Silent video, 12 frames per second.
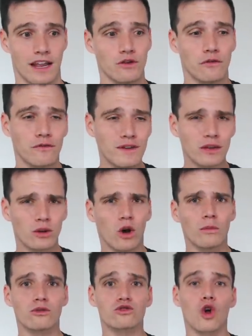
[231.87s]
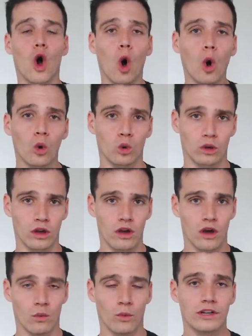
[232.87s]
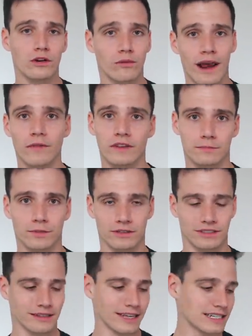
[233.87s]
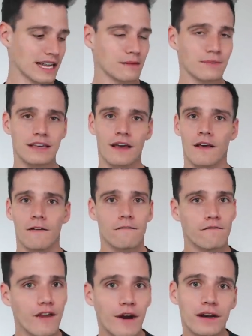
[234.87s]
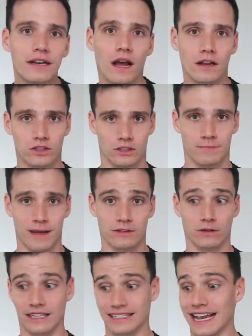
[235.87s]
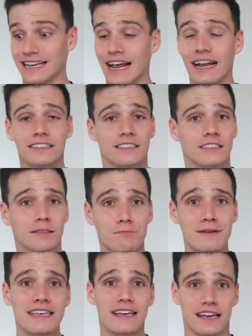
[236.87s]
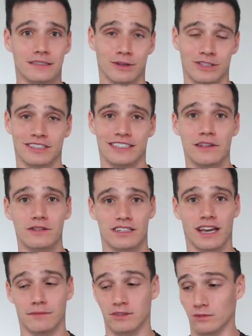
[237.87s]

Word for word: And you feel almost whole when you're around this person. They tend to be very non-judgmental. They tend not to speak as much as the other types.